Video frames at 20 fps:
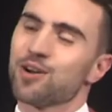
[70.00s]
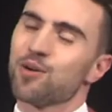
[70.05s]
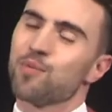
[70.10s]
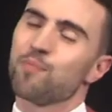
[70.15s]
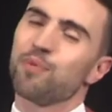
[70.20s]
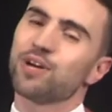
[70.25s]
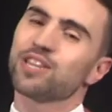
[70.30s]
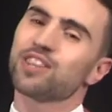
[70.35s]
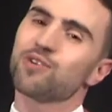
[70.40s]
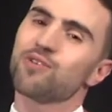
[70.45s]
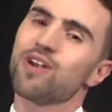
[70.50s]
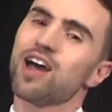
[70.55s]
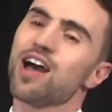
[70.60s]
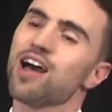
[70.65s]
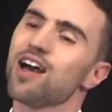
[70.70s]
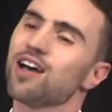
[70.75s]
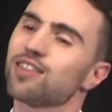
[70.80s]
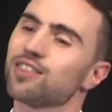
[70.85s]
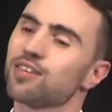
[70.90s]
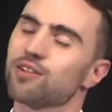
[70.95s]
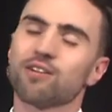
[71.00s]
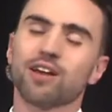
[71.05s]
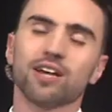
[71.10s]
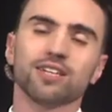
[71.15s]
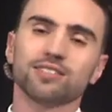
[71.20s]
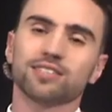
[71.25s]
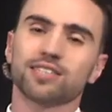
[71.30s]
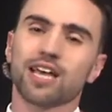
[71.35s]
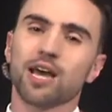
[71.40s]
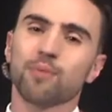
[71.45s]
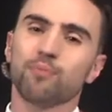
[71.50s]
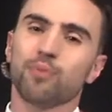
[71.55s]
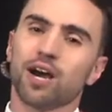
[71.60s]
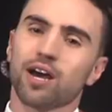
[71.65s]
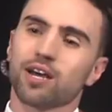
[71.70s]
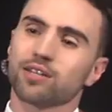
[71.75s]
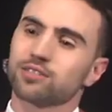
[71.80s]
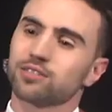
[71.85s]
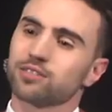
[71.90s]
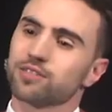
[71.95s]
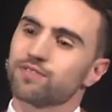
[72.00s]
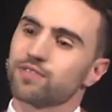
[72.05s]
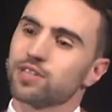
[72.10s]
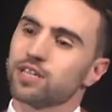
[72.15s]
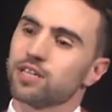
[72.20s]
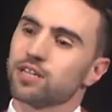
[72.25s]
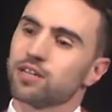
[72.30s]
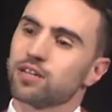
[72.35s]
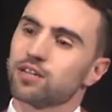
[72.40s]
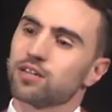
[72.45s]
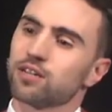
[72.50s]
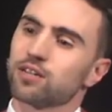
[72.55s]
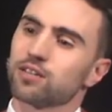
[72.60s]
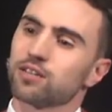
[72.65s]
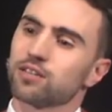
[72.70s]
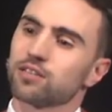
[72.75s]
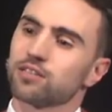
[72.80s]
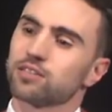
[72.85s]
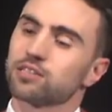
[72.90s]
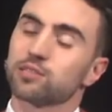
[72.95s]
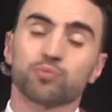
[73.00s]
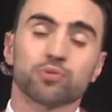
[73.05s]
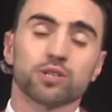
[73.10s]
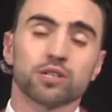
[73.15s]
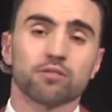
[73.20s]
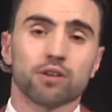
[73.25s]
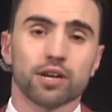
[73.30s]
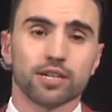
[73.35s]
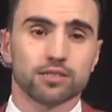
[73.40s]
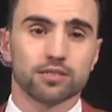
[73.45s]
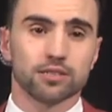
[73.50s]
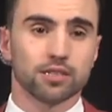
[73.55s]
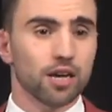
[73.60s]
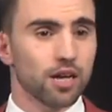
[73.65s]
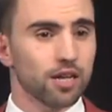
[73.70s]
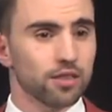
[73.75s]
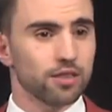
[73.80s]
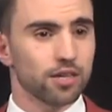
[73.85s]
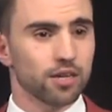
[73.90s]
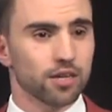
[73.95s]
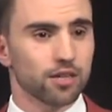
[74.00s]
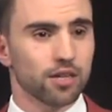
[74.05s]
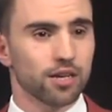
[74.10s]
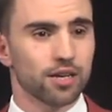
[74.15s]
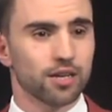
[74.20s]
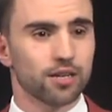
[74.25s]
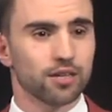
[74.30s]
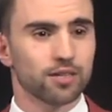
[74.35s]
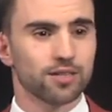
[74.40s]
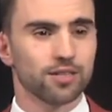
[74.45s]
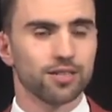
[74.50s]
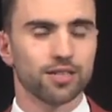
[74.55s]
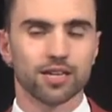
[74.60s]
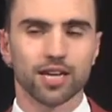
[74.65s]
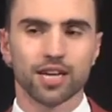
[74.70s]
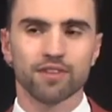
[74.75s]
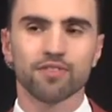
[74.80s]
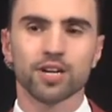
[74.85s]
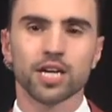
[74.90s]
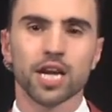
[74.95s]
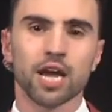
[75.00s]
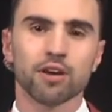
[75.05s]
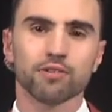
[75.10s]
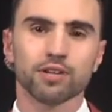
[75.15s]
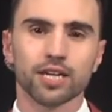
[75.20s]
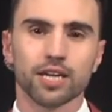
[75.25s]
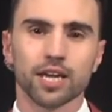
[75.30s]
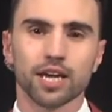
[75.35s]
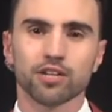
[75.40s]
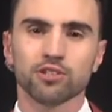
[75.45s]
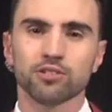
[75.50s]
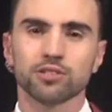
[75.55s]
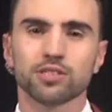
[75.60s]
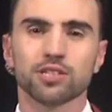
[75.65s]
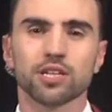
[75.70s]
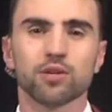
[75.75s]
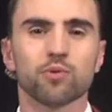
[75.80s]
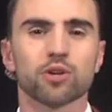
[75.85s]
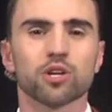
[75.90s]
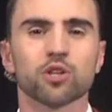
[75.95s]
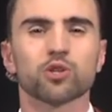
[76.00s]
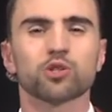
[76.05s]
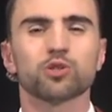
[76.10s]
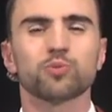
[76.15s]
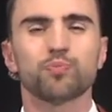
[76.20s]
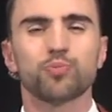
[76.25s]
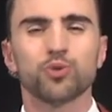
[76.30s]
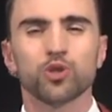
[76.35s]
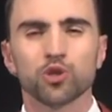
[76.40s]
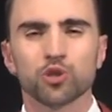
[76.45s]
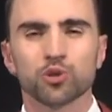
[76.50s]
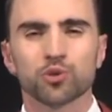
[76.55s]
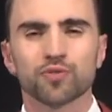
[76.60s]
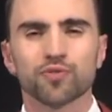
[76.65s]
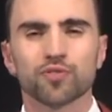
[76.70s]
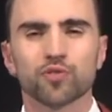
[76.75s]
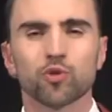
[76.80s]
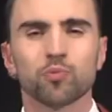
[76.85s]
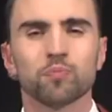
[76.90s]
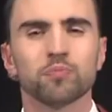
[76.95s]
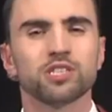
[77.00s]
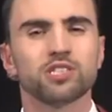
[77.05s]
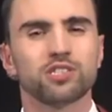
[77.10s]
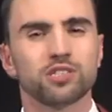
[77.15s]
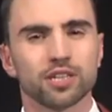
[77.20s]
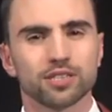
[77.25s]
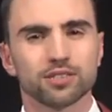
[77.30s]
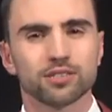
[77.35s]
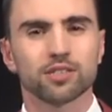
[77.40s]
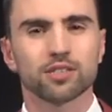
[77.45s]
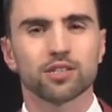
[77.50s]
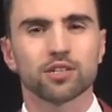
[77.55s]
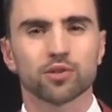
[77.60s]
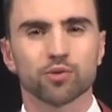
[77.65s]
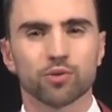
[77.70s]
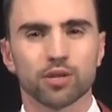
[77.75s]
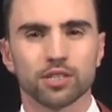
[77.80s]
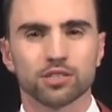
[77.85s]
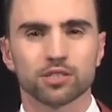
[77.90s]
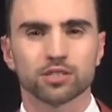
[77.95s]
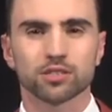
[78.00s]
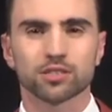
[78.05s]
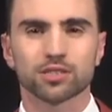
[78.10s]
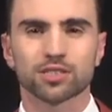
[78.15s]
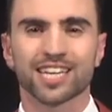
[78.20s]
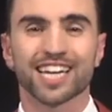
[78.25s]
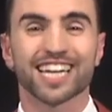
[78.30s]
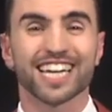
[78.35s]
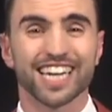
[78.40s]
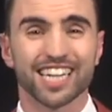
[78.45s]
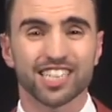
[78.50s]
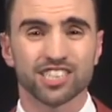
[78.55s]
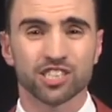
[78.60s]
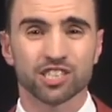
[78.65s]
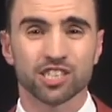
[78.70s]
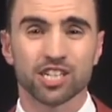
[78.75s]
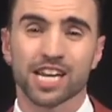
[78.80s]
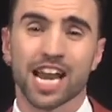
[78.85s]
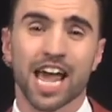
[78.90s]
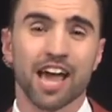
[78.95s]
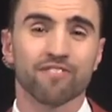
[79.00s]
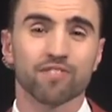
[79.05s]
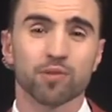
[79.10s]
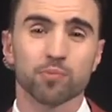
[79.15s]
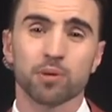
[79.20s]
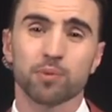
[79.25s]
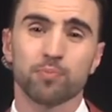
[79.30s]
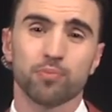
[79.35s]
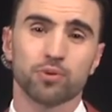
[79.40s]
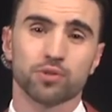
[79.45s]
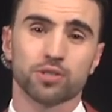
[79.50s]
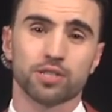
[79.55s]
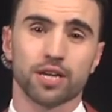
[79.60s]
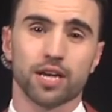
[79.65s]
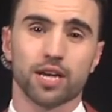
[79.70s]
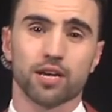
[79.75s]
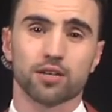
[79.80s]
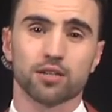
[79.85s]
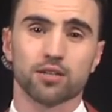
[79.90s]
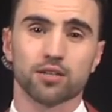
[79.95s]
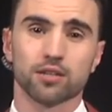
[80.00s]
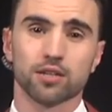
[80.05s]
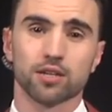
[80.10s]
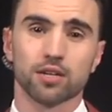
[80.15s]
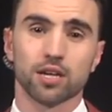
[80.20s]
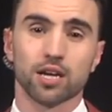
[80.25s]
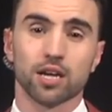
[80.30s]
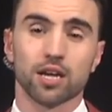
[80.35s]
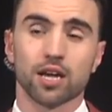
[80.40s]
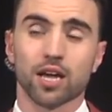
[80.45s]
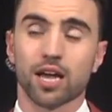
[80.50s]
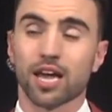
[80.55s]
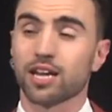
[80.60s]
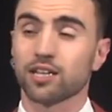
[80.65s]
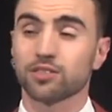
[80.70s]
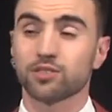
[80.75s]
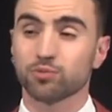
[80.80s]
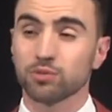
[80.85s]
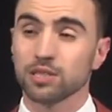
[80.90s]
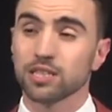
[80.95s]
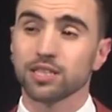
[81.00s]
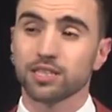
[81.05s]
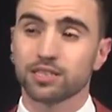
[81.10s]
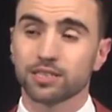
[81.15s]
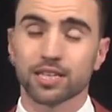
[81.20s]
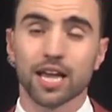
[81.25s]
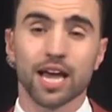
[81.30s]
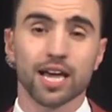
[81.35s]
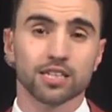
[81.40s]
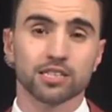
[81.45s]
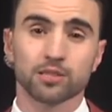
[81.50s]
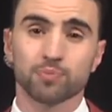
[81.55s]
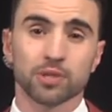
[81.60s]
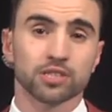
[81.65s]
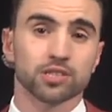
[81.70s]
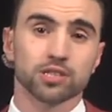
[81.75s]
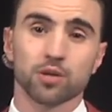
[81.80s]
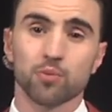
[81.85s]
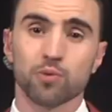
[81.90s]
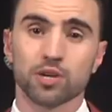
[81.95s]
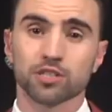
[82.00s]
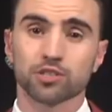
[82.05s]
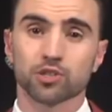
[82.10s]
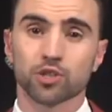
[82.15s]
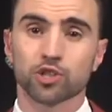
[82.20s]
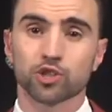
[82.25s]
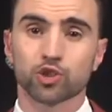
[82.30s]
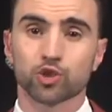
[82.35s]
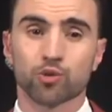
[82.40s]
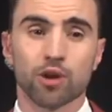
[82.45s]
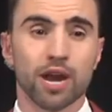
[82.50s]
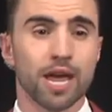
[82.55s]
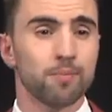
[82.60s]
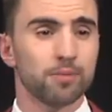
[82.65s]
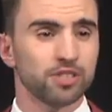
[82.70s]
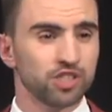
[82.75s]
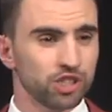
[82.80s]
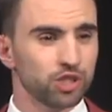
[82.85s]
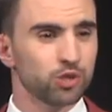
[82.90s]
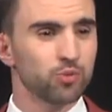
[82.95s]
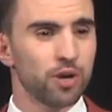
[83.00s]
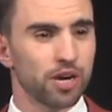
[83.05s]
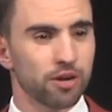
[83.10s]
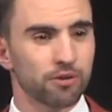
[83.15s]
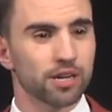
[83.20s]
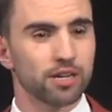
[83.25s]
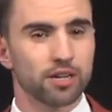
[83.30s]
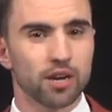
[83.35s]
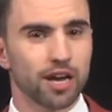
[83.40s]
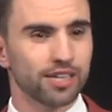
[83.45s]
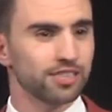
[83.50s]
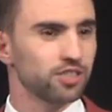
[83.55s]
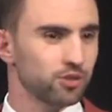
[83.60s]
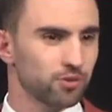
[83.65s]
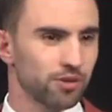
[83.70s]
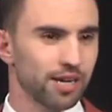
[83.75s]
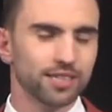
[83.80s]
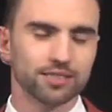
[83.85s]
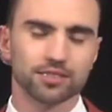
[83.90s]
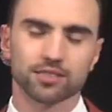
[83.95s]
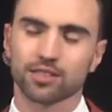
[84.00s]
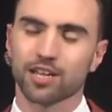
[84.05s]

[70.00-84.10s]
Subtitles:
But there are sad parts of the spring racing, aren't there? Like, every now and again, you see one of those beautiful, majestic creatures get injured and have to be put down. And it's really sad, especially when it's on a tram and she's wearing a nice dress.